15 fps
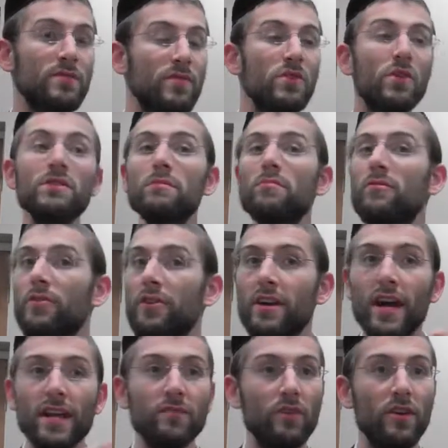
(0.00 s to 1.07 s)
if you don't say before
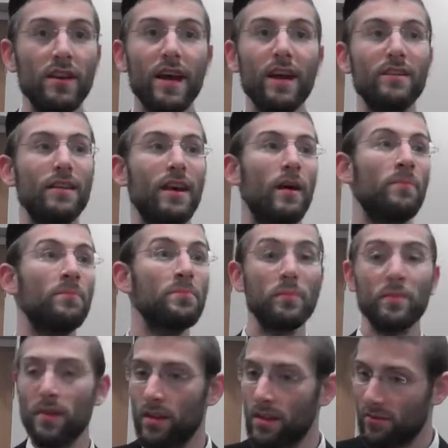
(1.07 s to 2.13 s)
the nechtam,
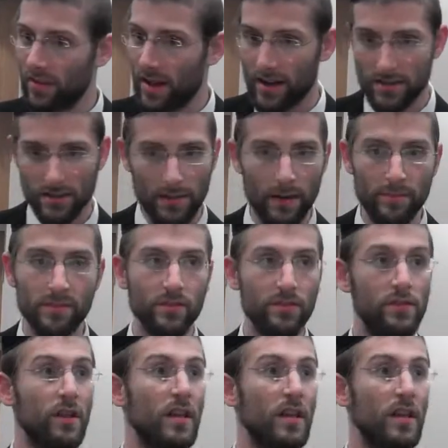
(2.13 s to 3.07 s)
the vlad is a mamzer.